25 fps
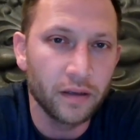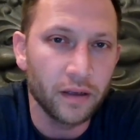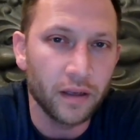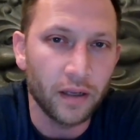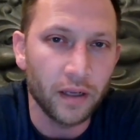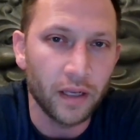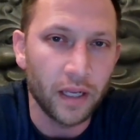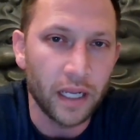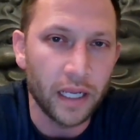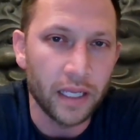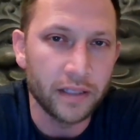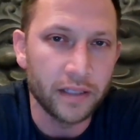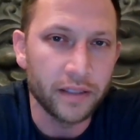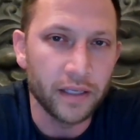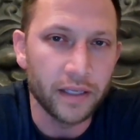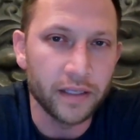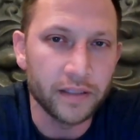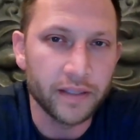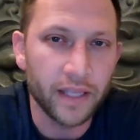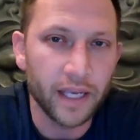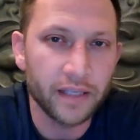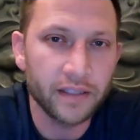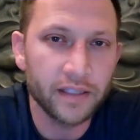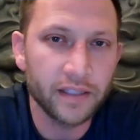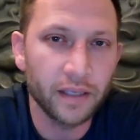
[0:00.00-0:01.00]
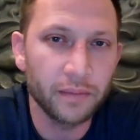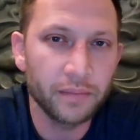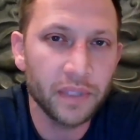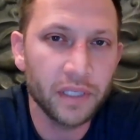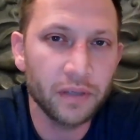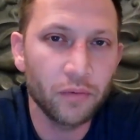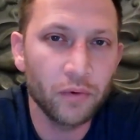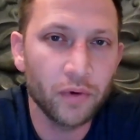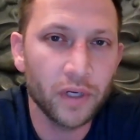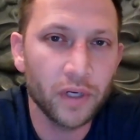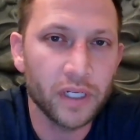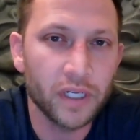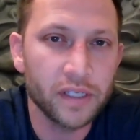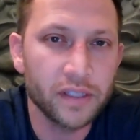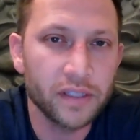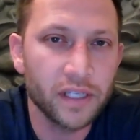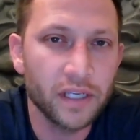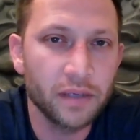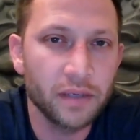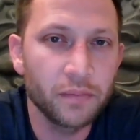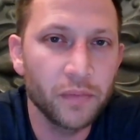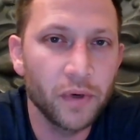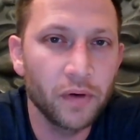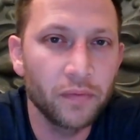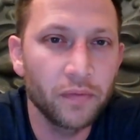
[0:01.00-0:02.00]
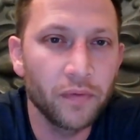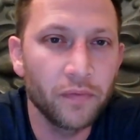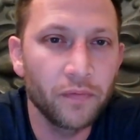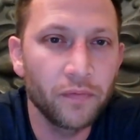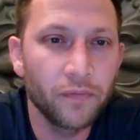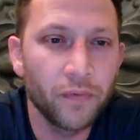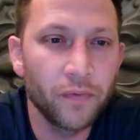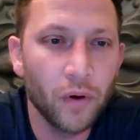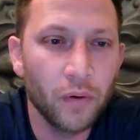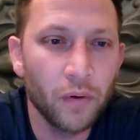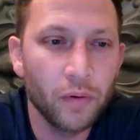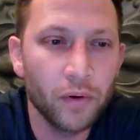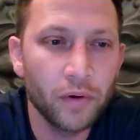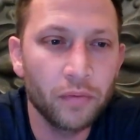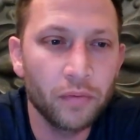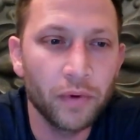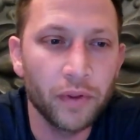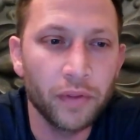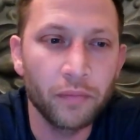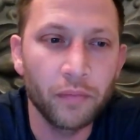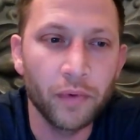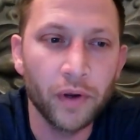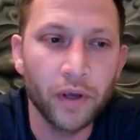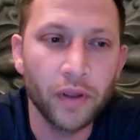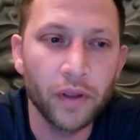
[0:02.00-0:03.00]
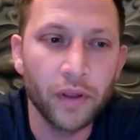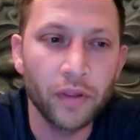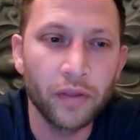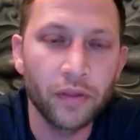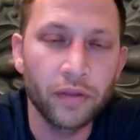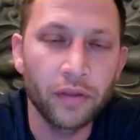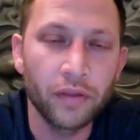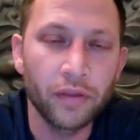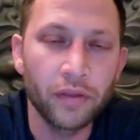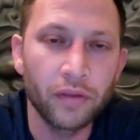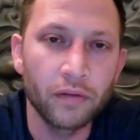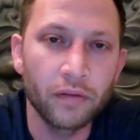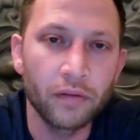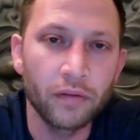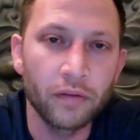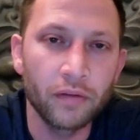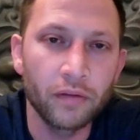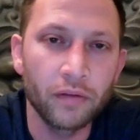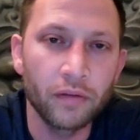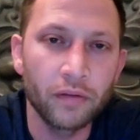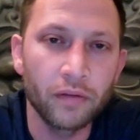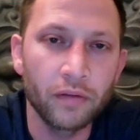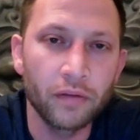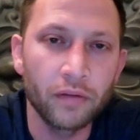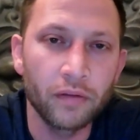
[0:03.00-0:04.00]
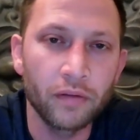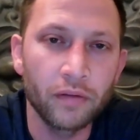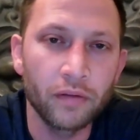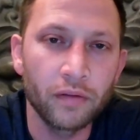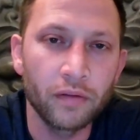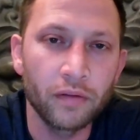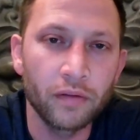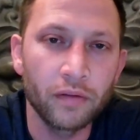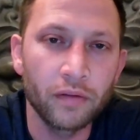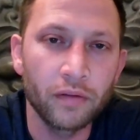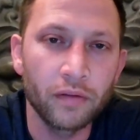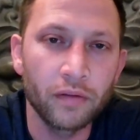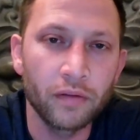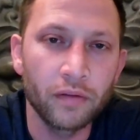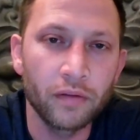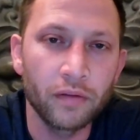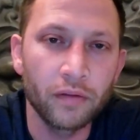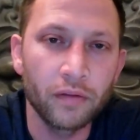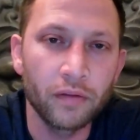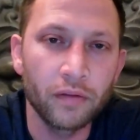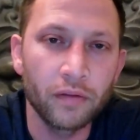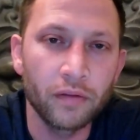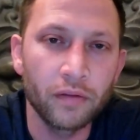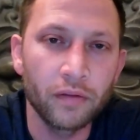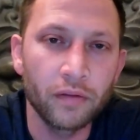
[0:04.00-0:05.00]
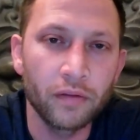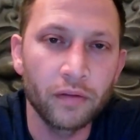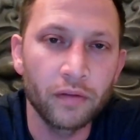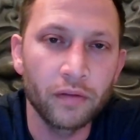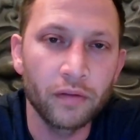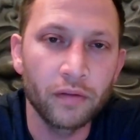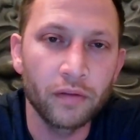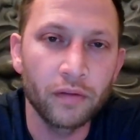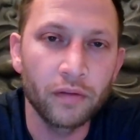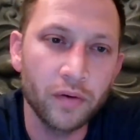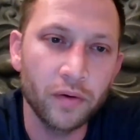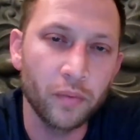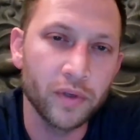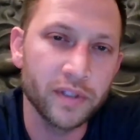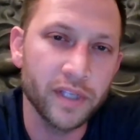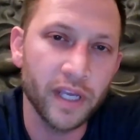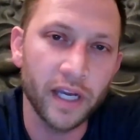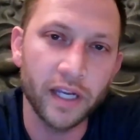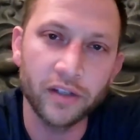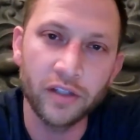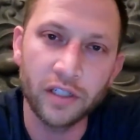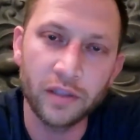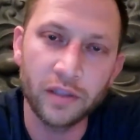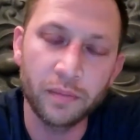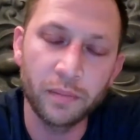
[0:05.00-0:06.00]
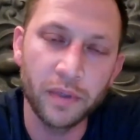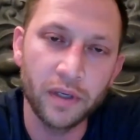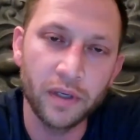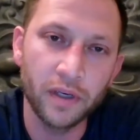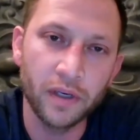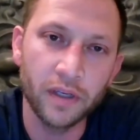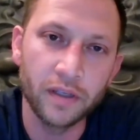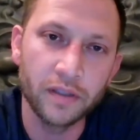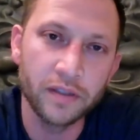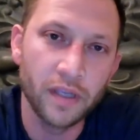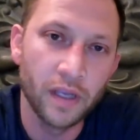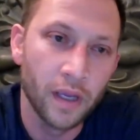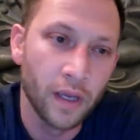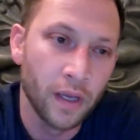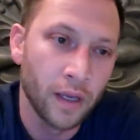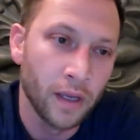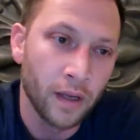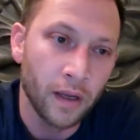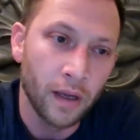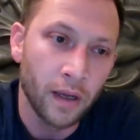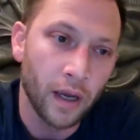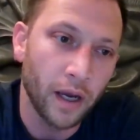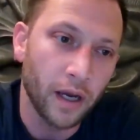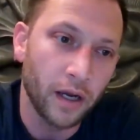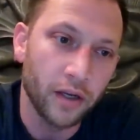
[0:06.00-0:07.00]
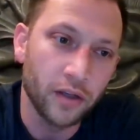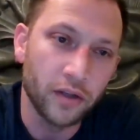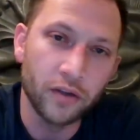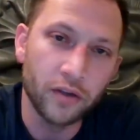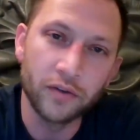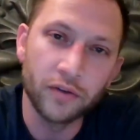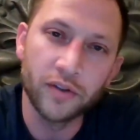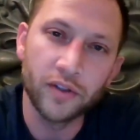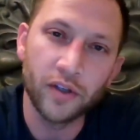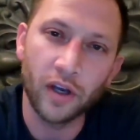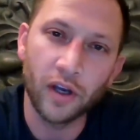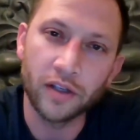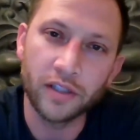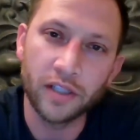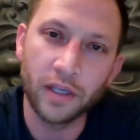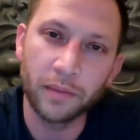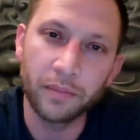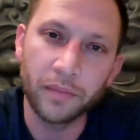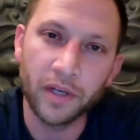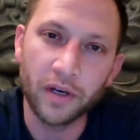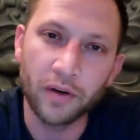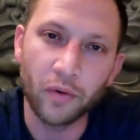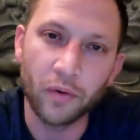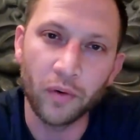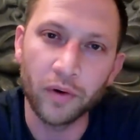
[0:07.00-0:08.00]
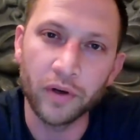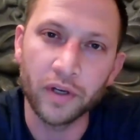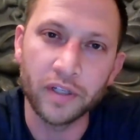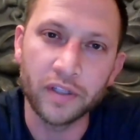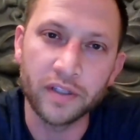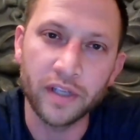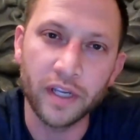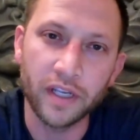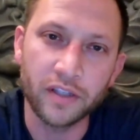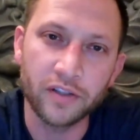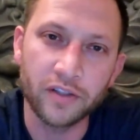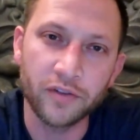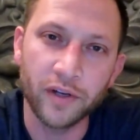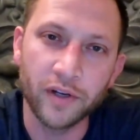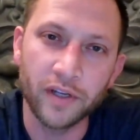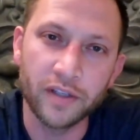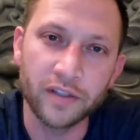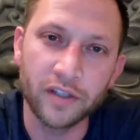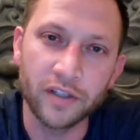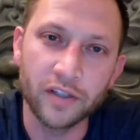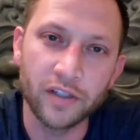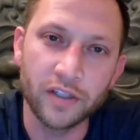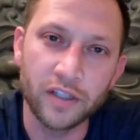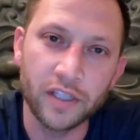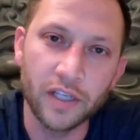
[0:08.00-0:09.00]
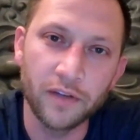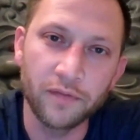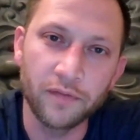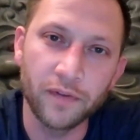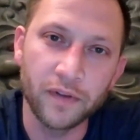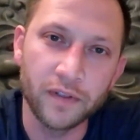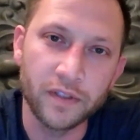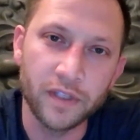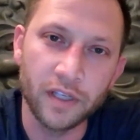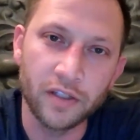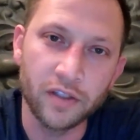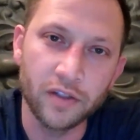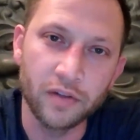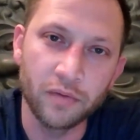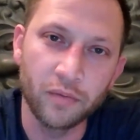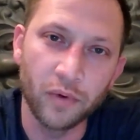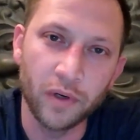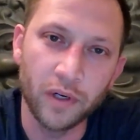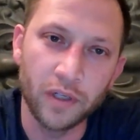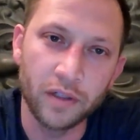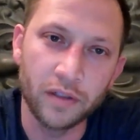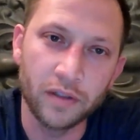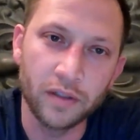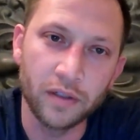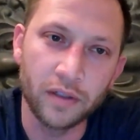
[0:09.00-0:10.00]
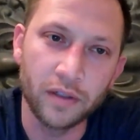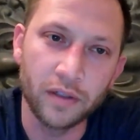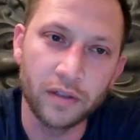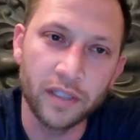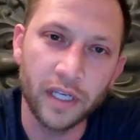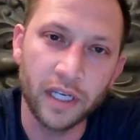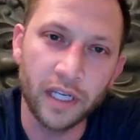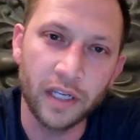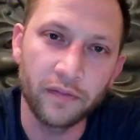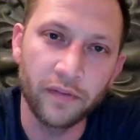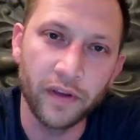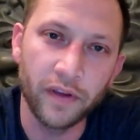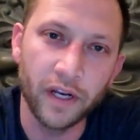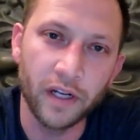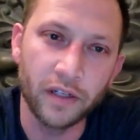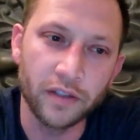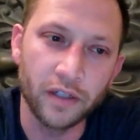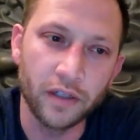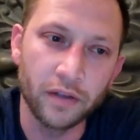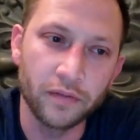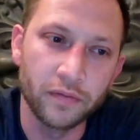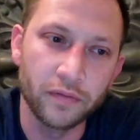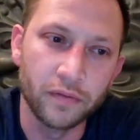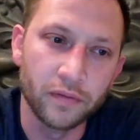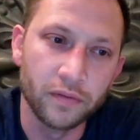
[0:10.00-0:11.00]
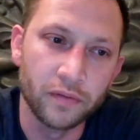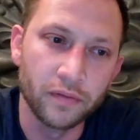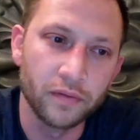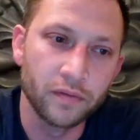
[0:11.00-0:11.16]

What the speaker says: Yeah. Is that something we're going to see moving forward with the way the guard play has been going, or was that just because you saw something in Oregon State's transition defense that you wanted to take advantage of?